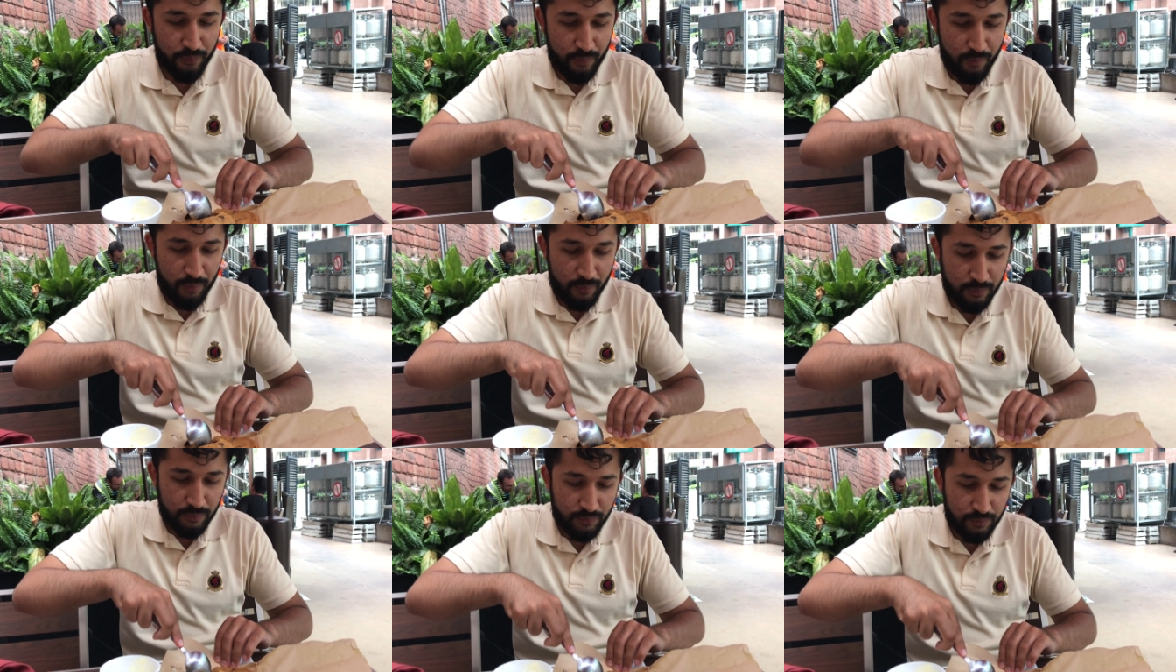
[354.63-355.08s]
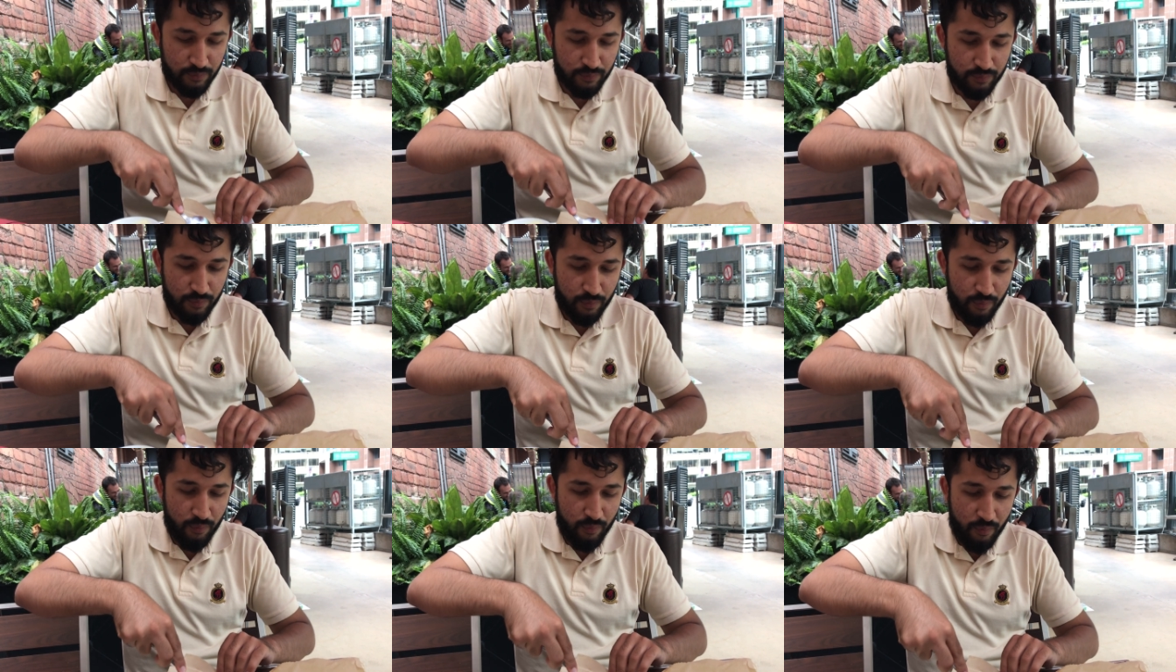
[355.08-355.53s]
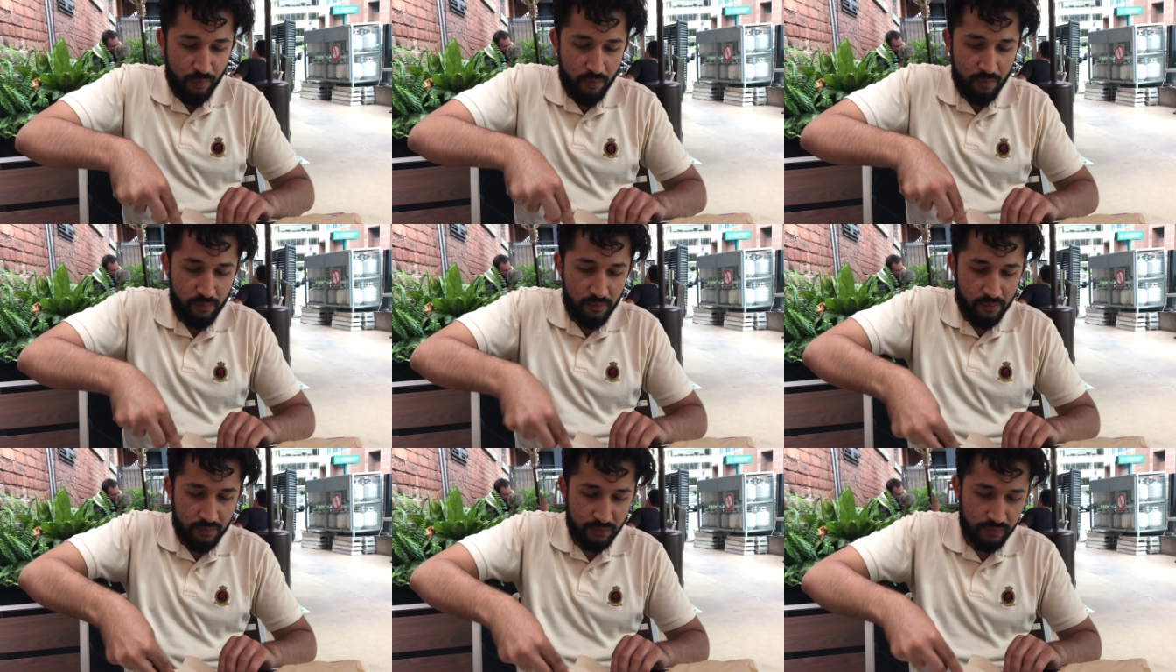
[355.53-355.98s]
Oh yeah.
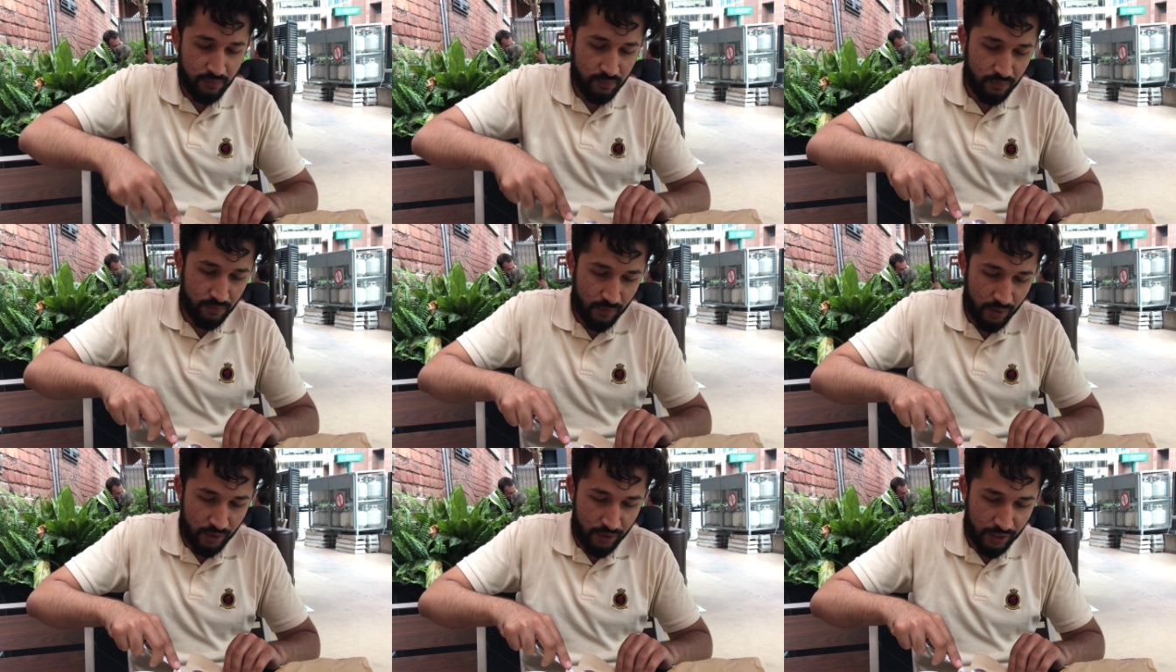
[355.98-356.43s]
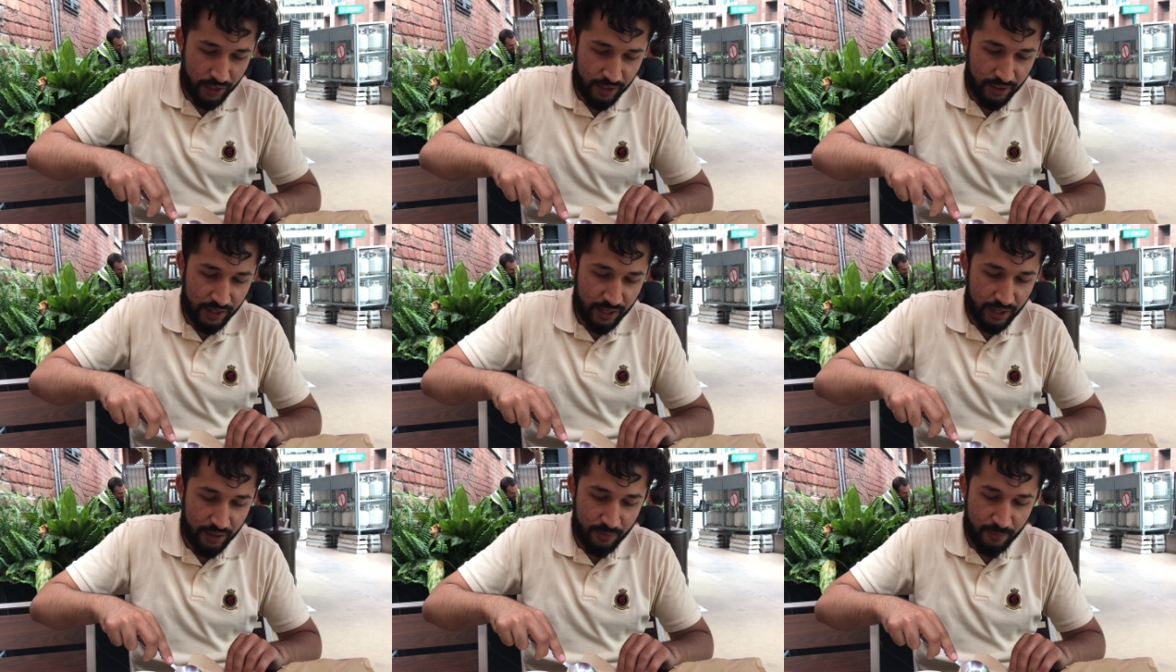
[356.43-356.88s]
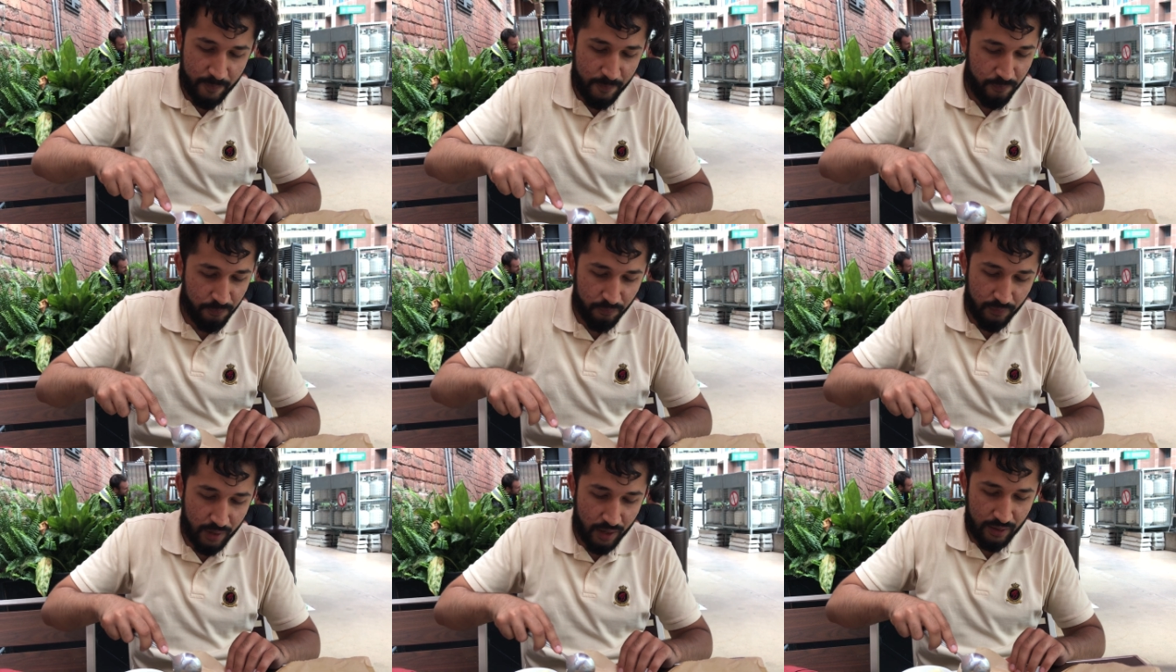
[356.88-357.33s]
Look at that.
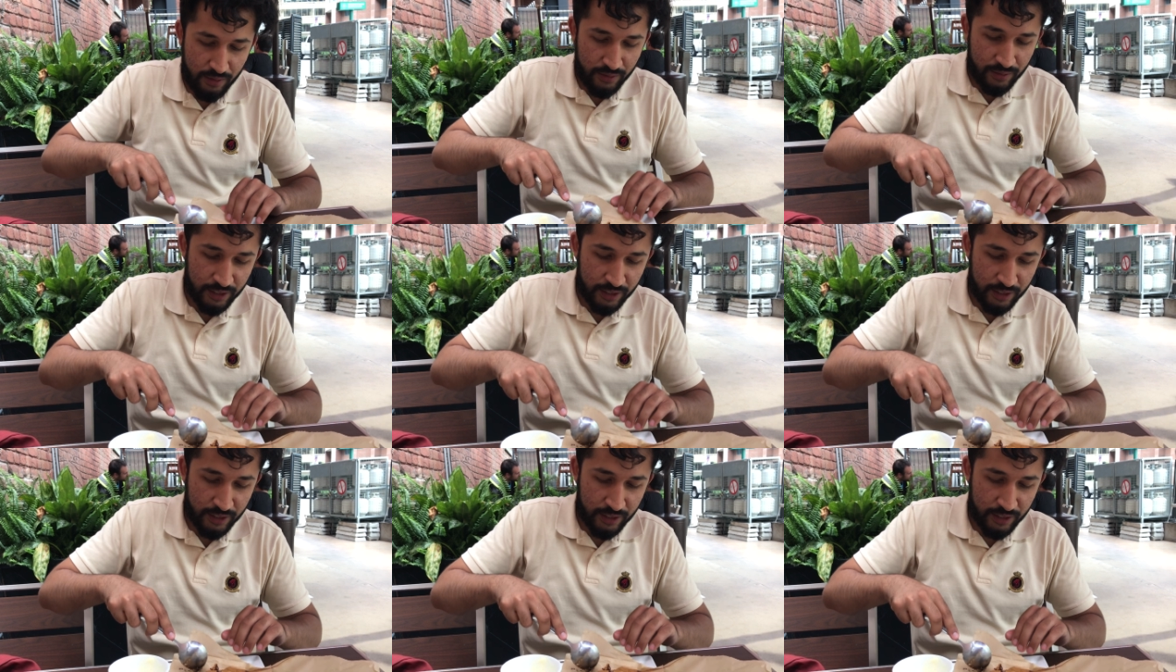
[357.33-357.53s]
Oh yeah.